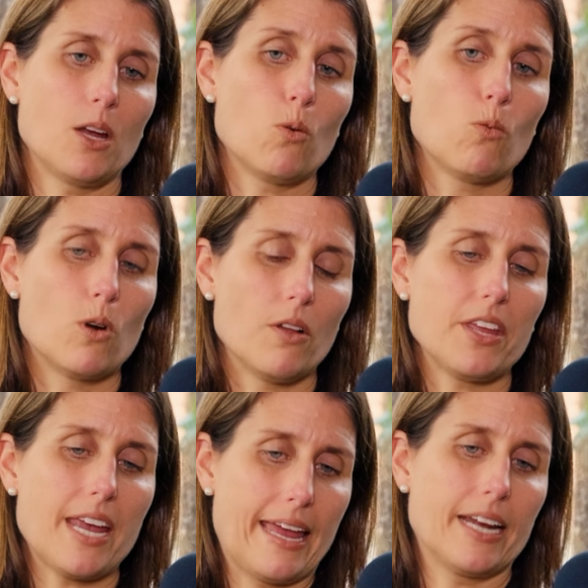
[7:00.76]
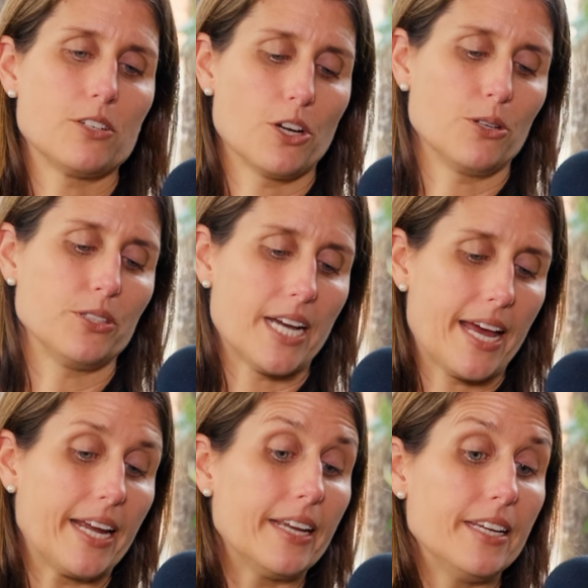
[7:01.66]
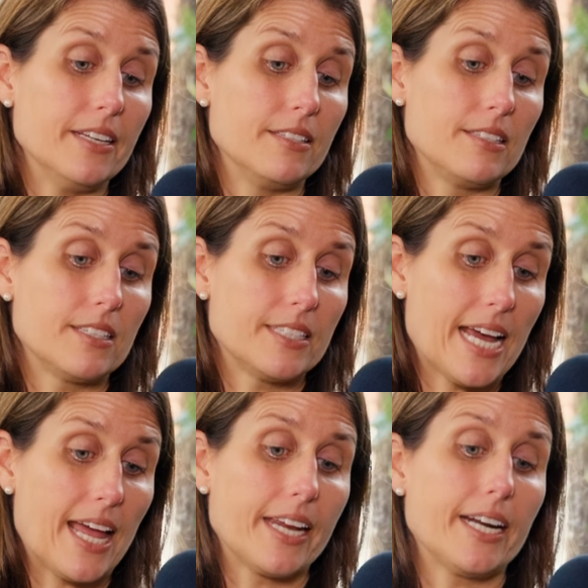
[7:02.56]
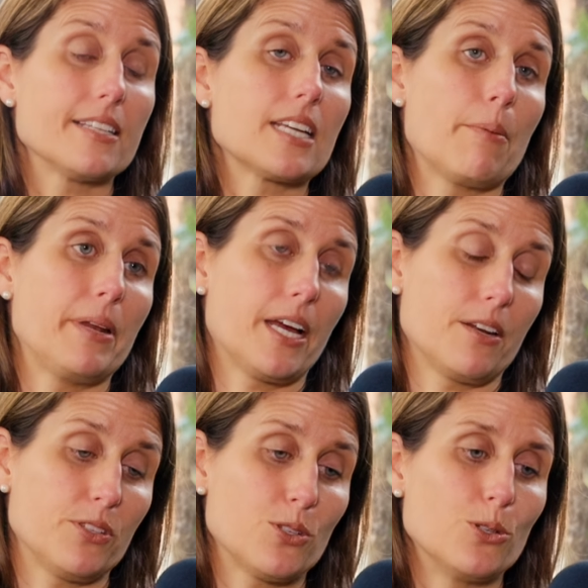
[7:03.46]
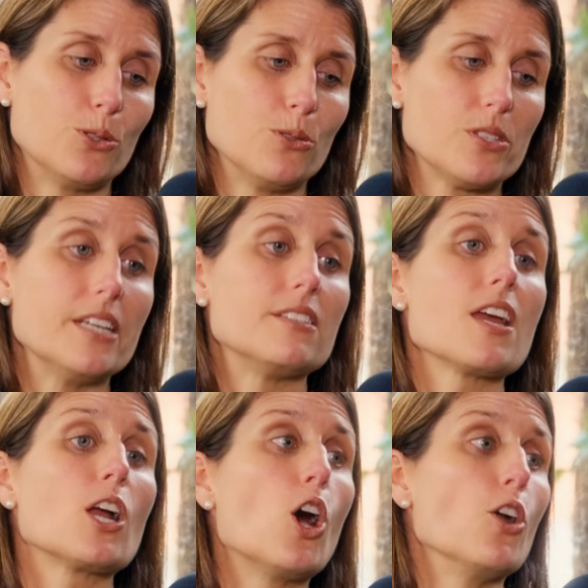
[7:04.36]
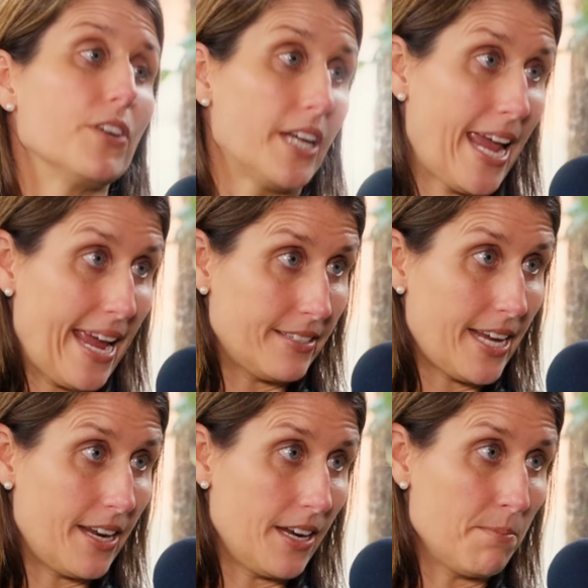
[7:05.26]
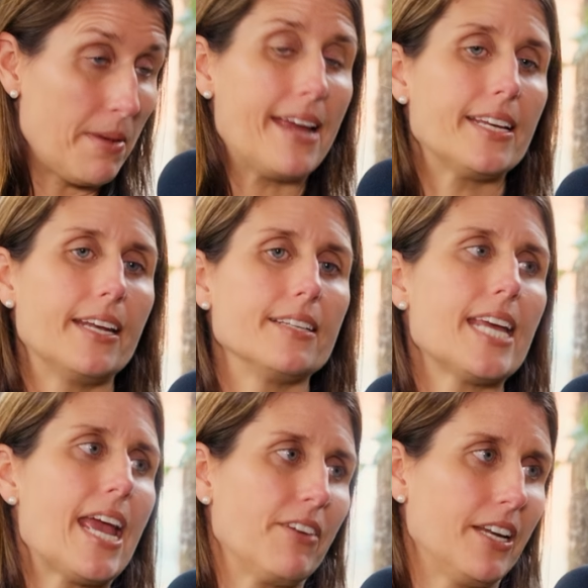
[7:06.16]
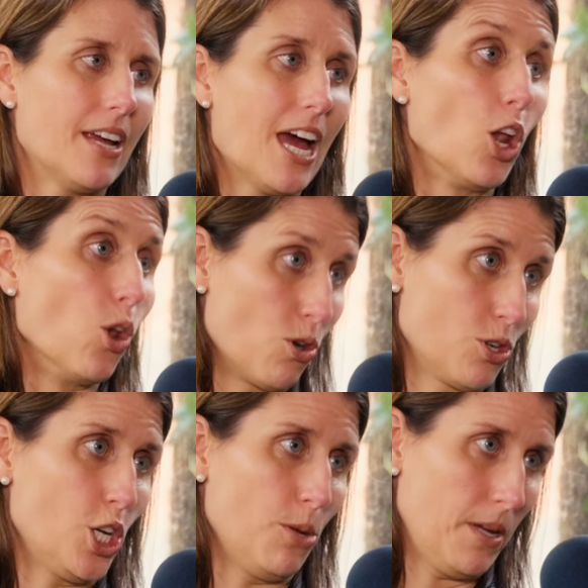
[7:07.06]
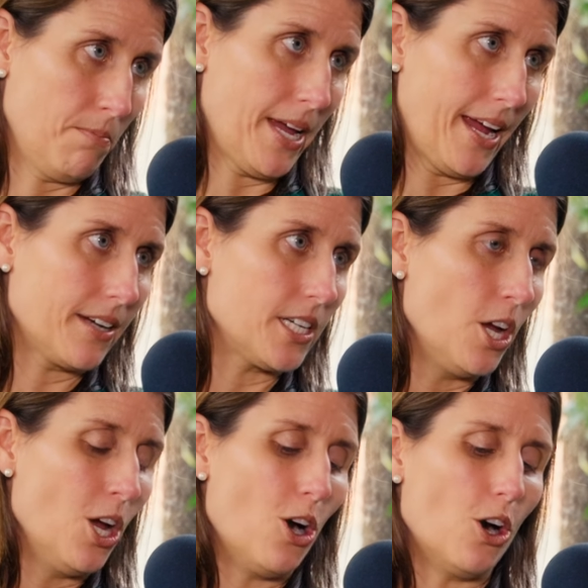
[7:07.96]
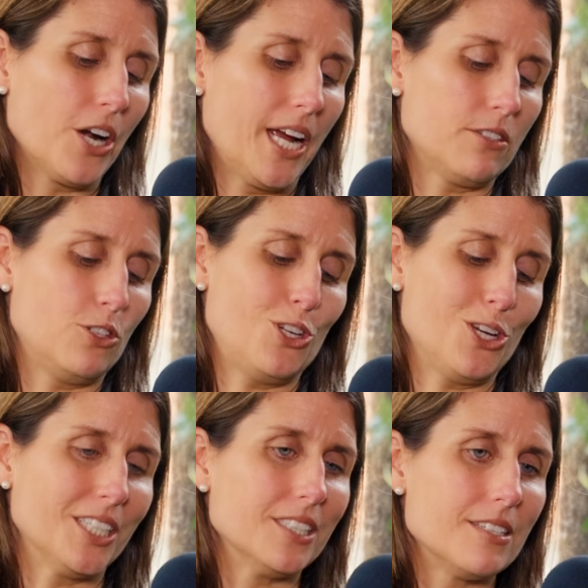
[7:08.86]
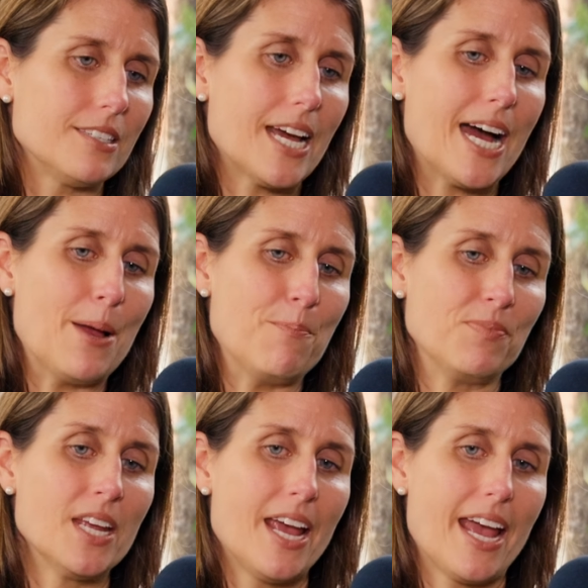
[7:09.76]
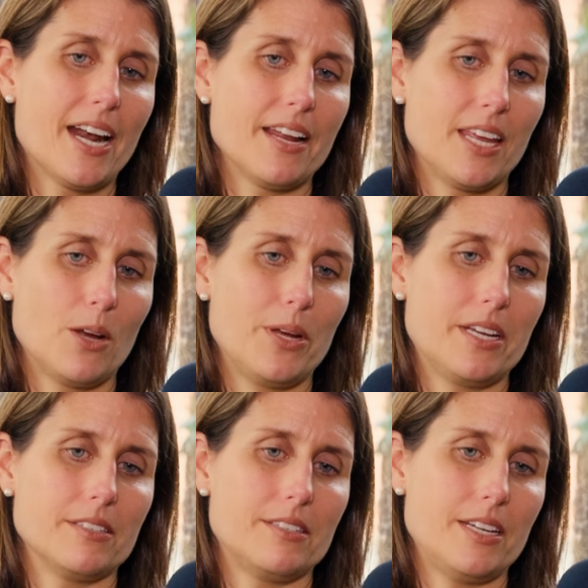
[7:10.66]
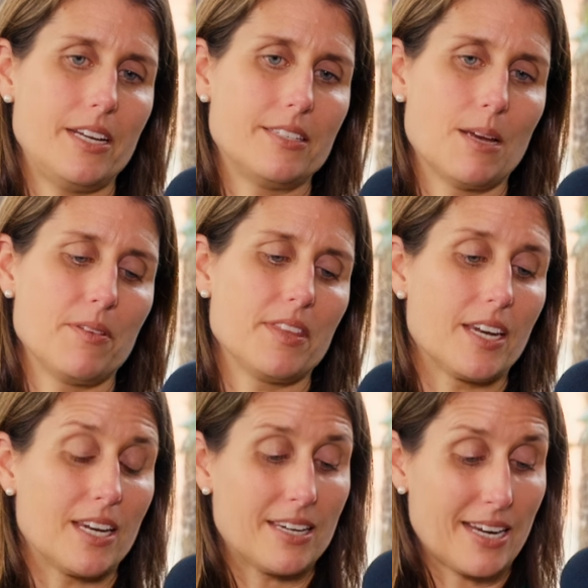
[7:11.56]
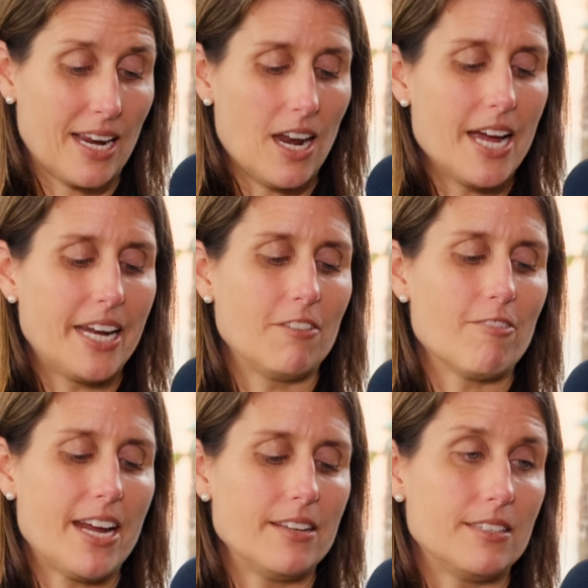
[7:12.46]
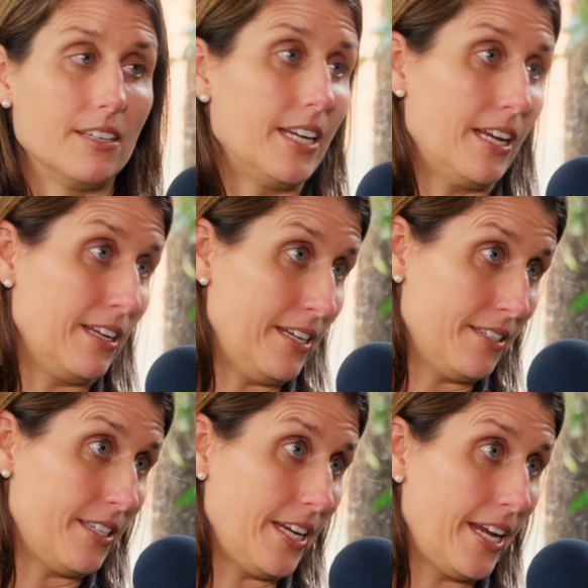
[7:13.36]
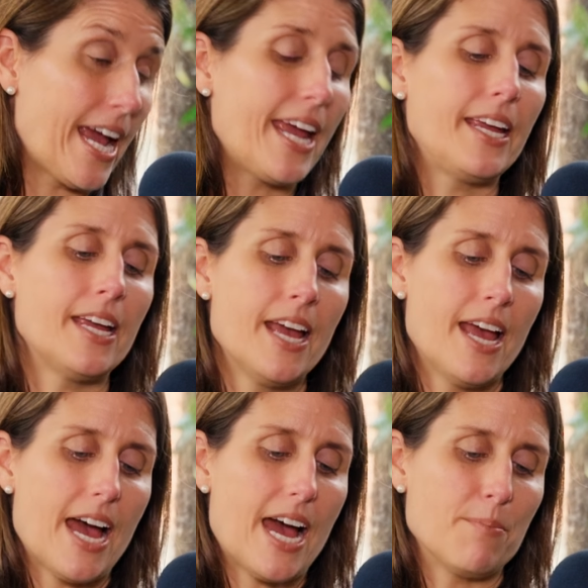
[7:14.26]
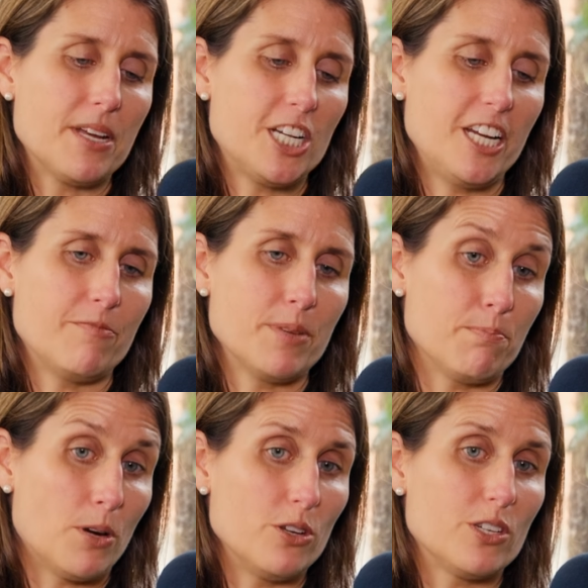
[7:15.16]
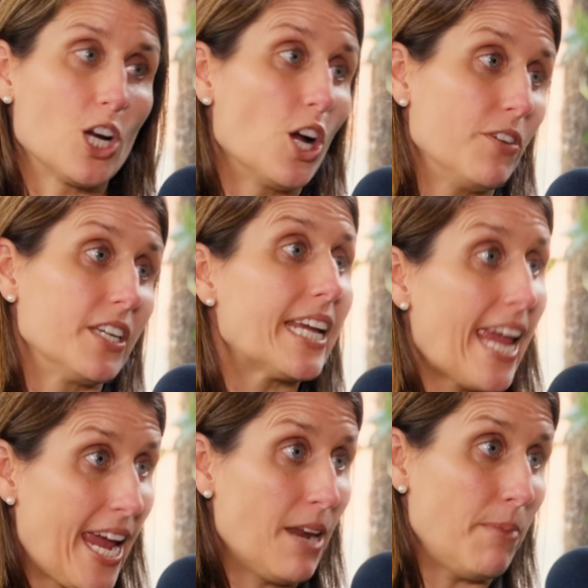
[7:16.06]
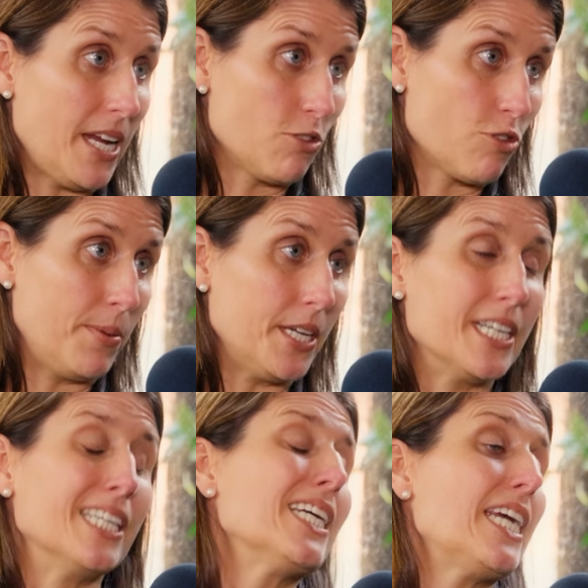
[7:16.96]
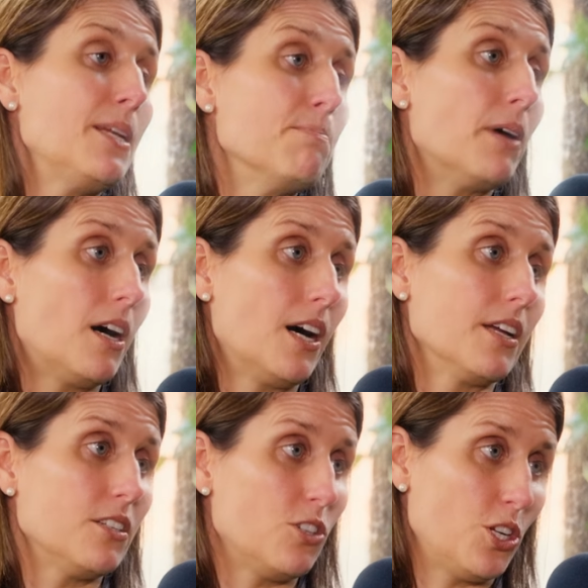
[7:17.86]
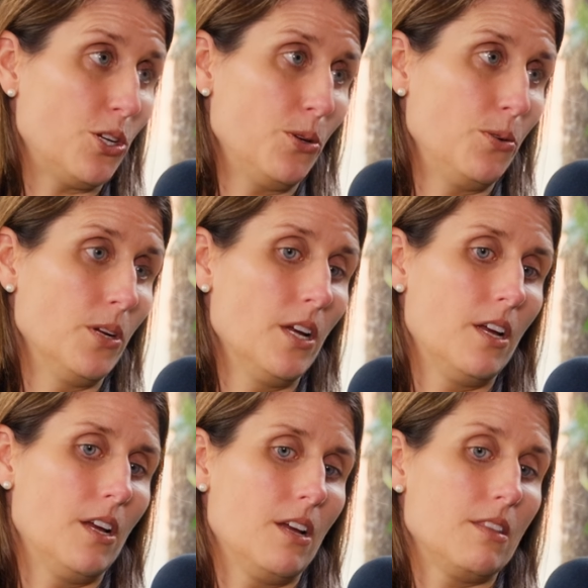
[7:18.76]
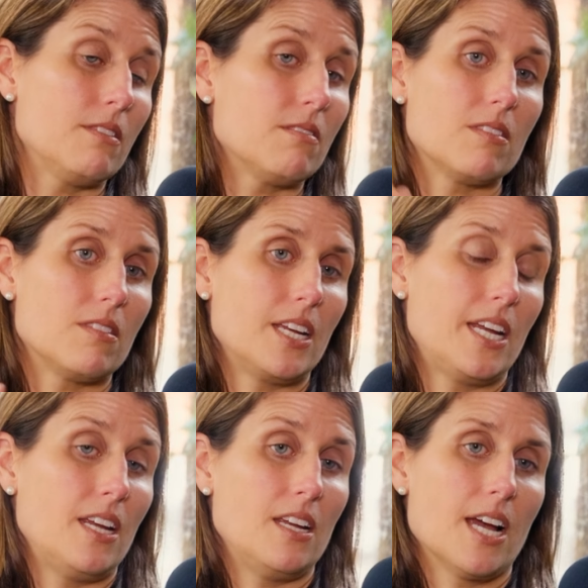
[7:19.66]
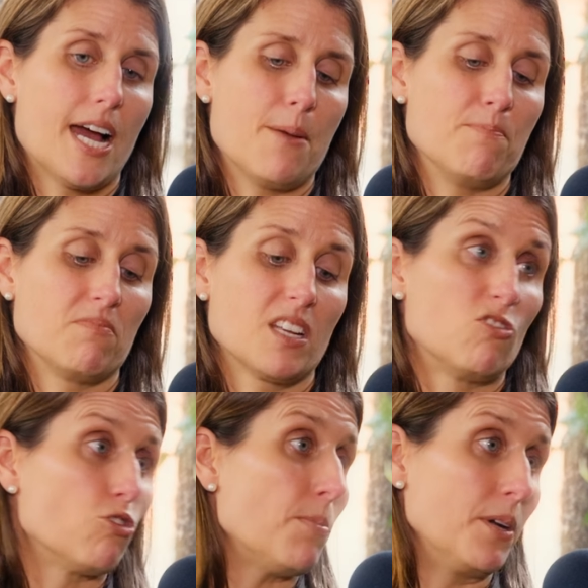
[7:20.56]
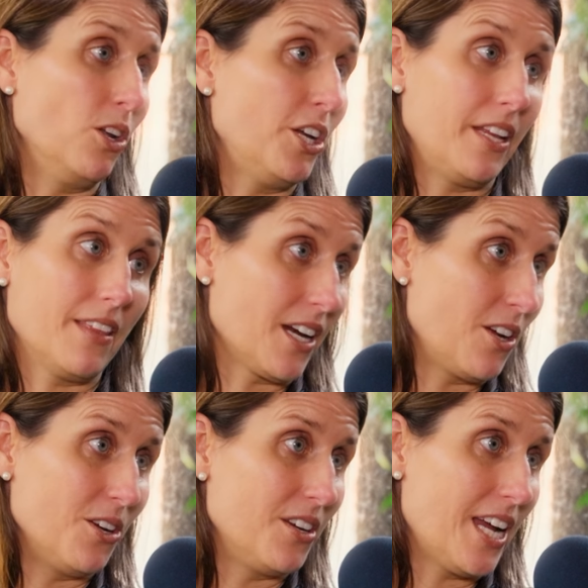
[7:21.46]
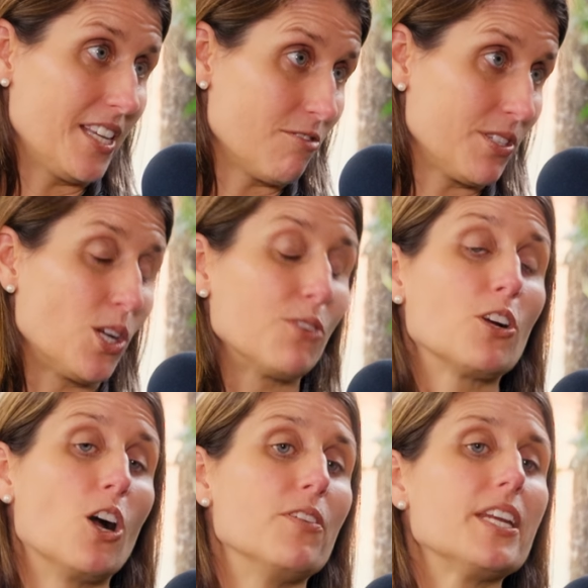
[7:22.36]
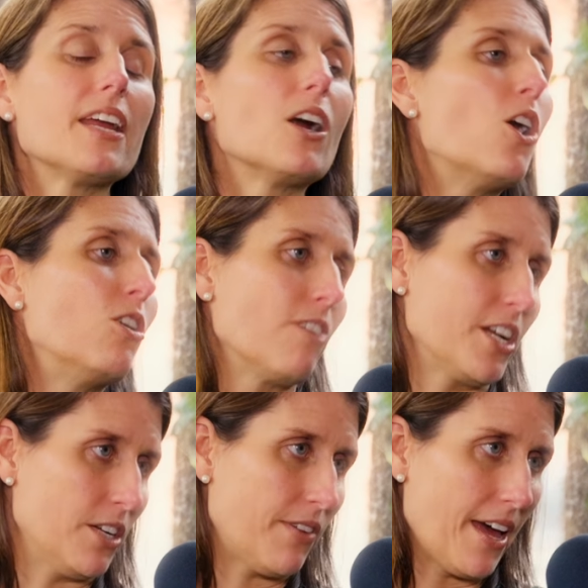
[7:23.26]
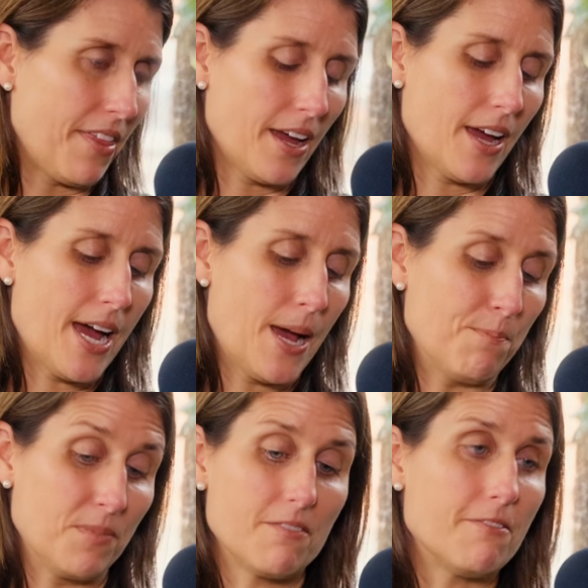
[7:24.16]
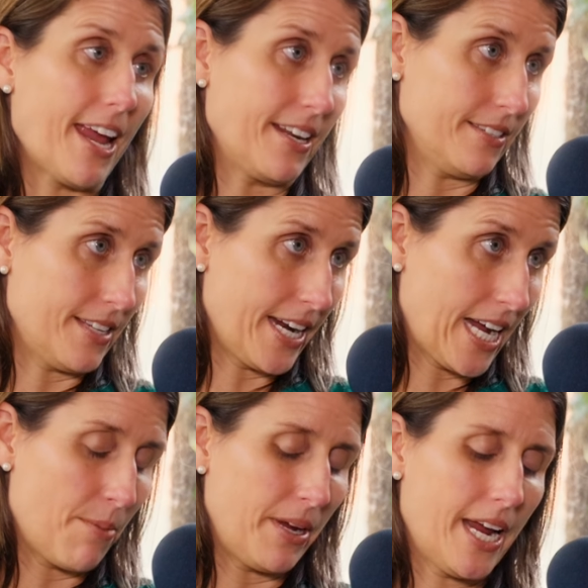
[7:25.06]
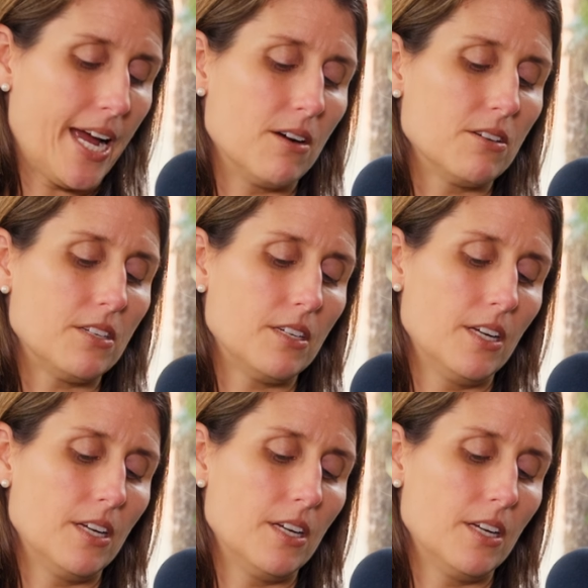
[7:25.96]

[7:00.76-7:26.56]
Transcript: what the anecdotal data is telling us coming out of schools is that COVID has had an impact, and it's having a long-term impact on our students. And I think we can see some of the declining rates in NCEA achievement post-COVID can be attributed in part to the drop in learning that occurred as a result of COVID, and a whole range of other factors that are coming out.